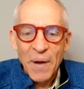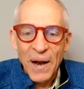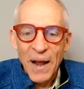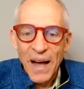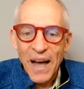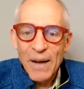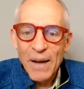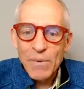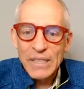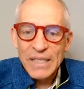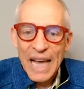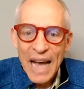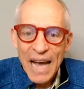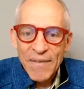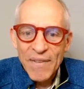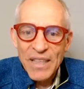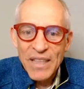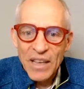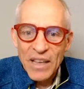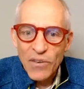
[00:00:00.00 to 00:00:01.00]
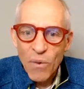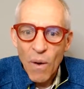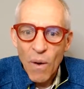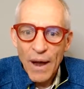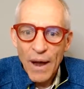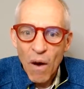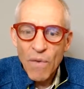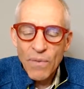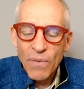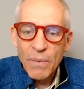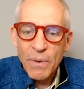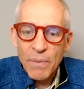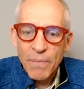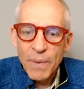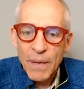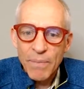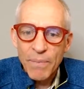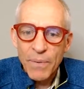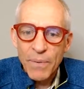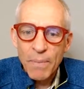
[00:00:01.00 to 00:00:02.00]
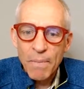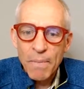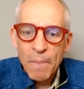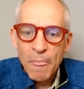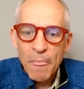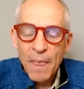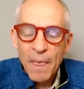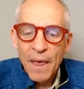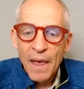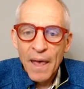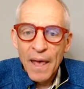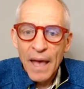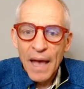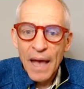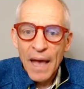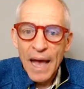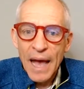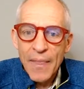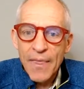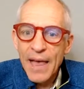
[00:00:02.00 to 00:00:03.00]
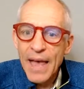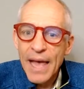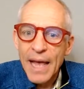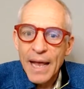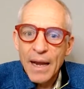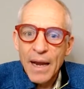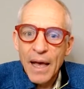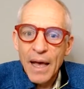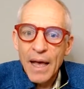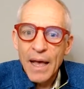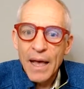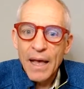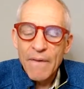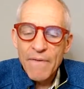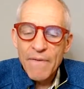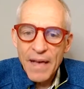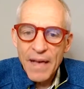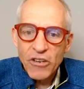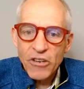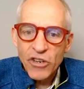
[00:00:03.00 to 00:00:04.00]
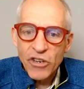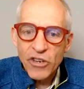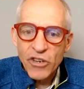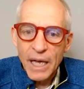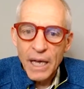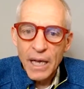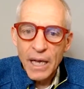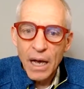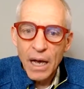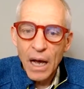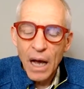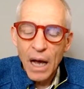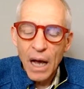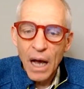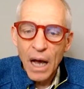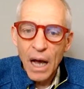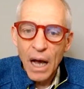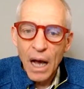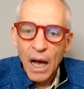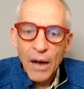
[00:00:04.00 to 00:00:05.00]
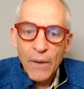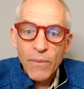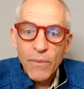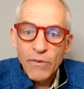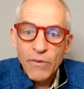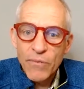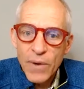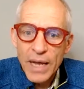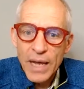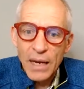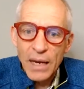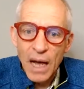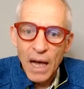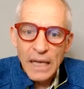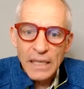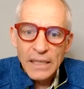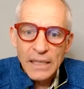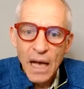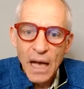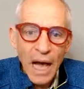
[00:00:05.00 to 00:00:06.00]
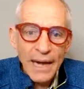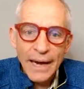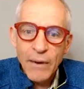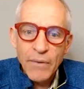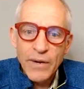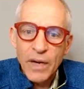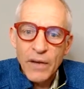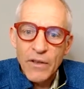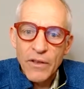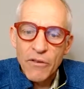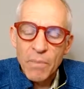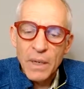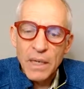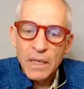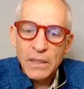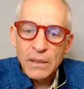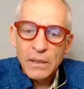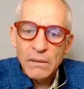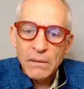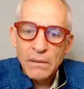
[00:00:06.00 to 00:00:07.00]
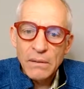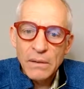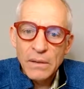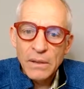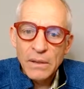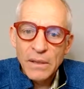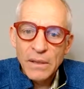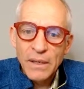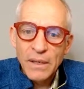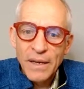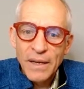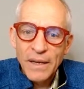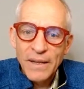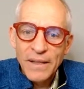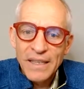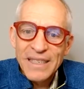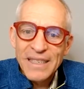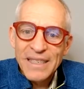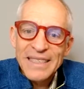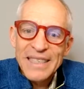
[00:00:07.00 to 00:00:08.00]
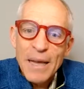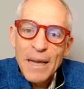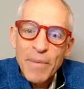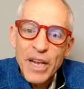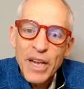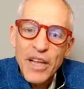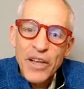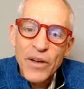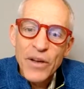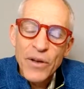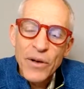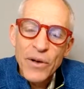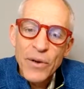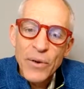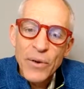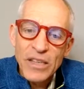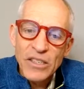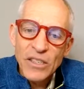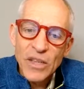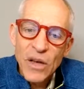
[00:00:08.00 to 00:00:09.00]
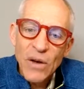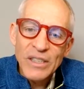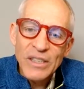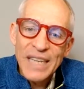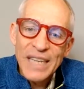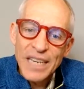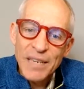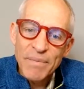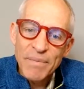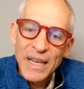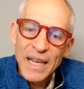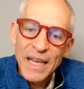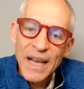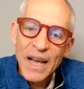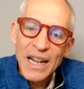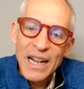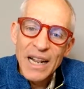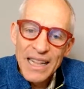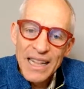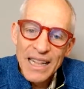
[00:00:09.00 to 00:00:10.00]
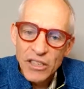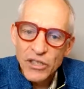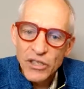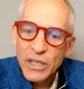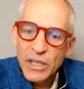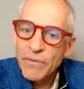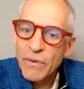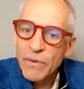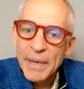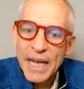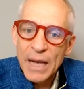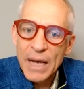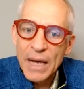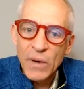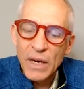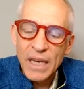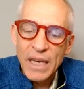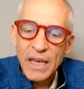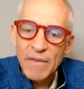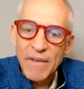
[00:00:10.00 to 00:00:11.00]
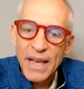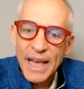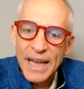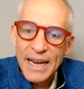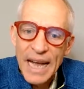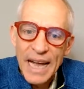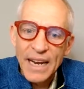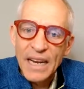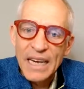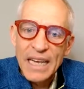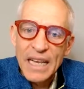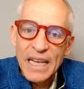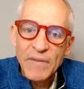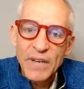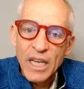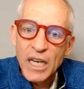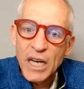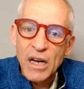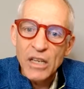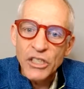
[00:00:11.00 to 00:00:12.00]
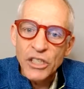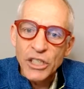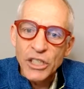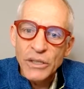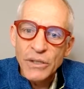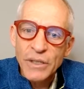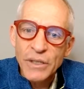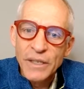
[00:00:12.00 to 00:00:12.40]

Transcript: I was having this quite often with people, and then eventually I would realize I don't know this person. This is somebody who has contacted me literally from a networking event, and I've given a card to.